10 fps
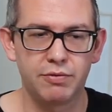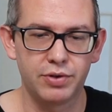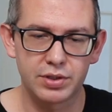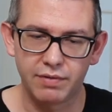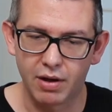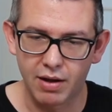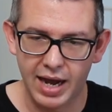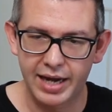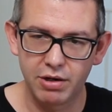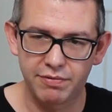First of all,
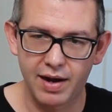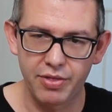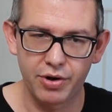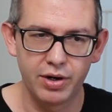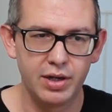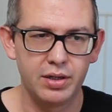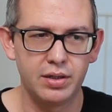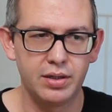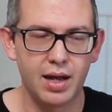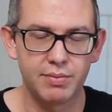I, your father,
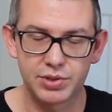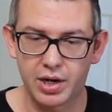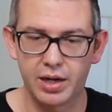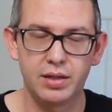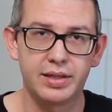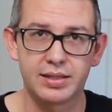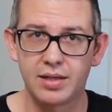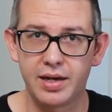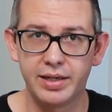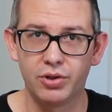I'm sorry, that's
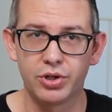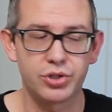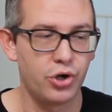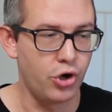not English.